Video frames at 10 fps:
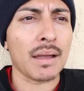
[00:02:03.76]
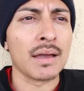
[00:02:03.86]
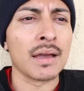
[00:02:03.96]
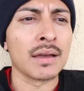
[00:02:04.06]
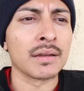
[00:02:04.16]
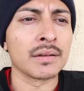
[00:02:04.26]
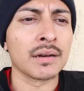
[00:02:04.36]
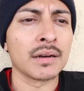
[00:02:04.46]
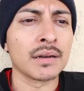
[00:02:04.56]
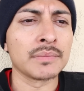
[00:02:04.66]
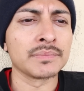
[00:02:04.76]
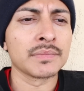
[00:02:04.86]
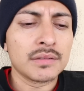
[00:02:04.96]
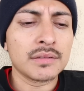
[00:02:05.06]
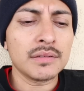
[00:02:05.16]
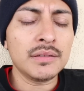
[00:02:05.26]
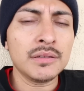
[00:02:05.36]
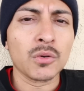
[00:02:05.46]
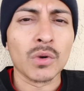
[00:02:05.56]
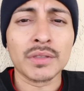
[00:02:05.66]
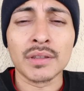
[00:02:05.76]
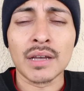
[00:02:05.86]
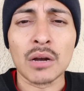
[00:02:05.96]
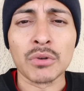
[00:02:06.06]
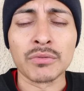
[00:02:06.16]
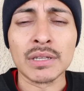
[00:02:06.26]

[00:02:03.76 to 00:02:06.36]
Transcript: and one thing that I would